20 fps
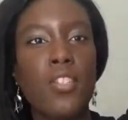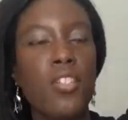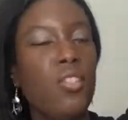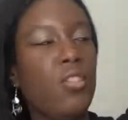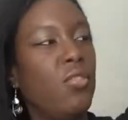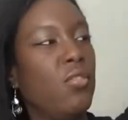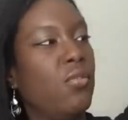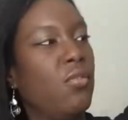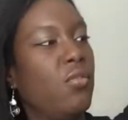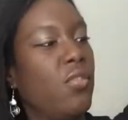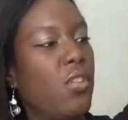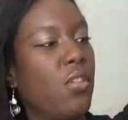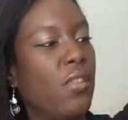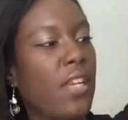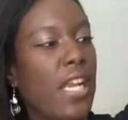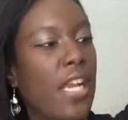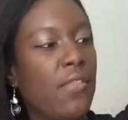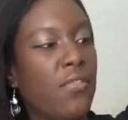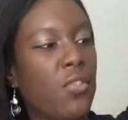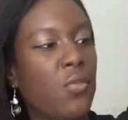you
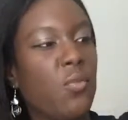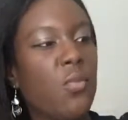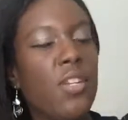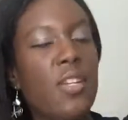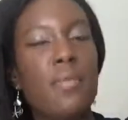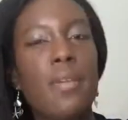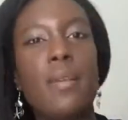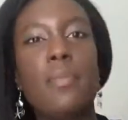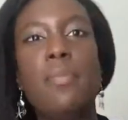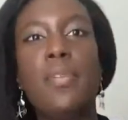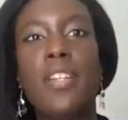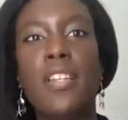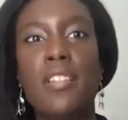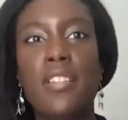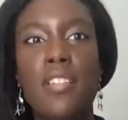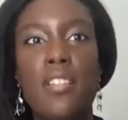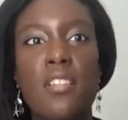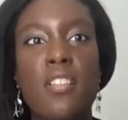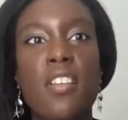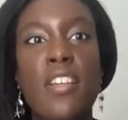don't have to worry about putting
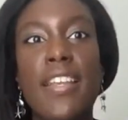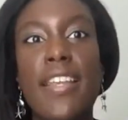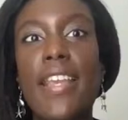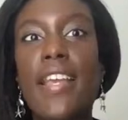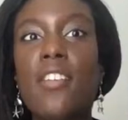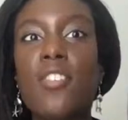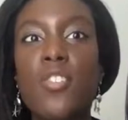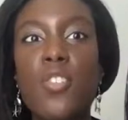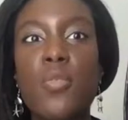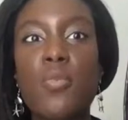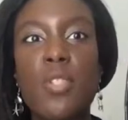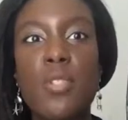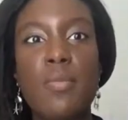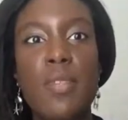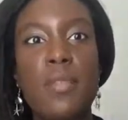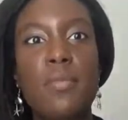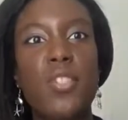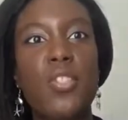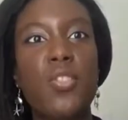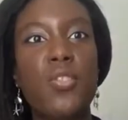this on a counter, which
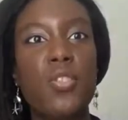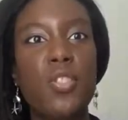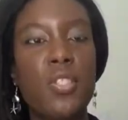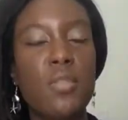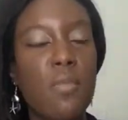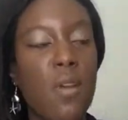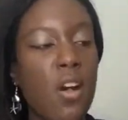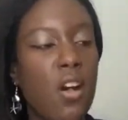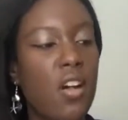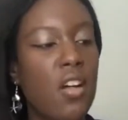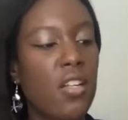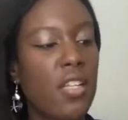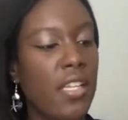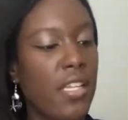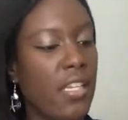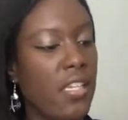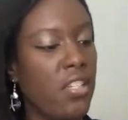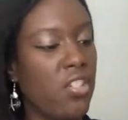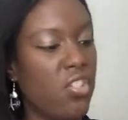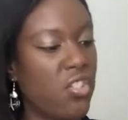may be too small,
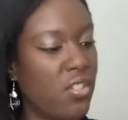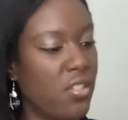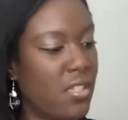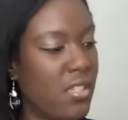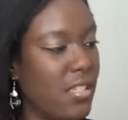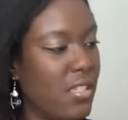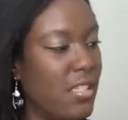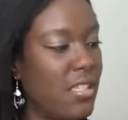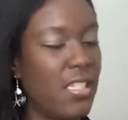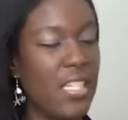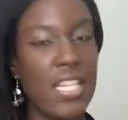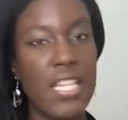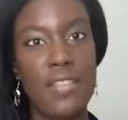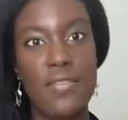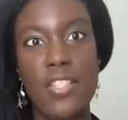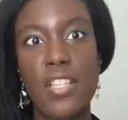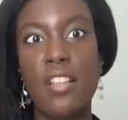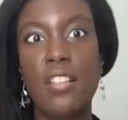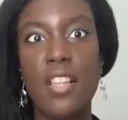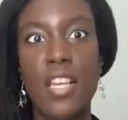and it just
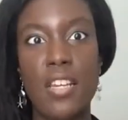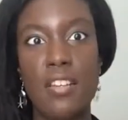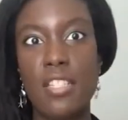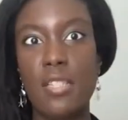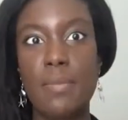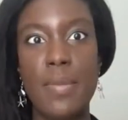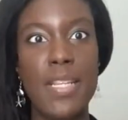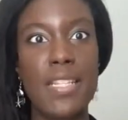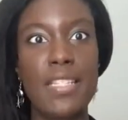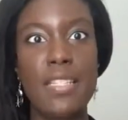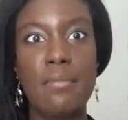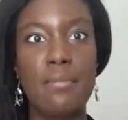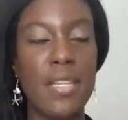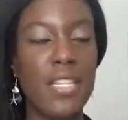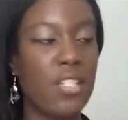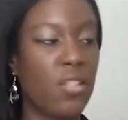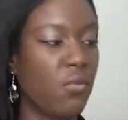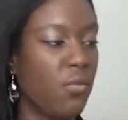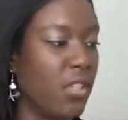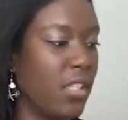saves a lot of space and
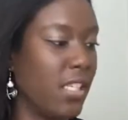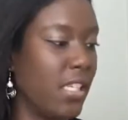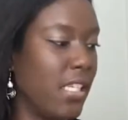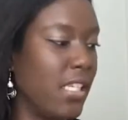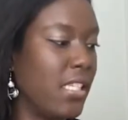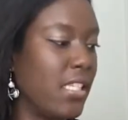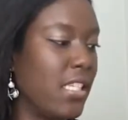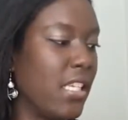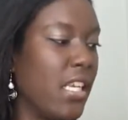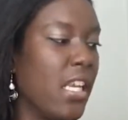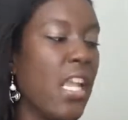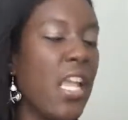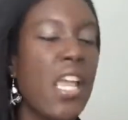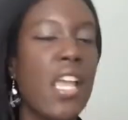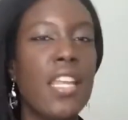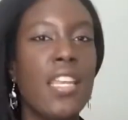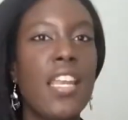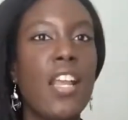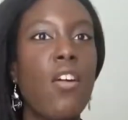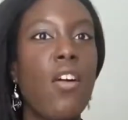makes it really easy.
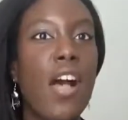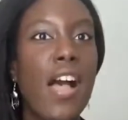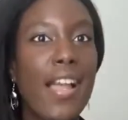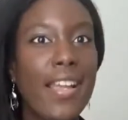Now,